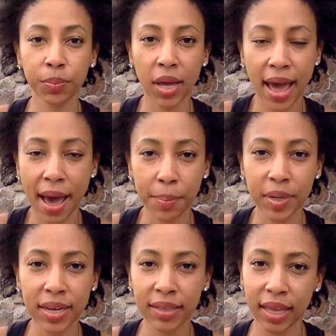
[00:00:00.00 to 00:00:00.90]

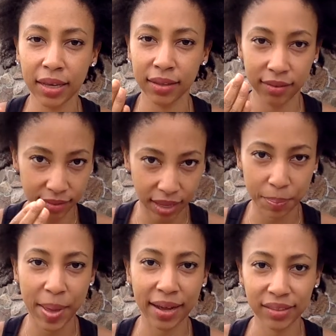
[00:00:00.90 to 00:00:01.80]
happening
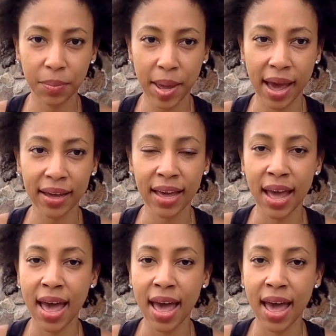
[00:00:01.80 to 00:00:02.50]
like back to back,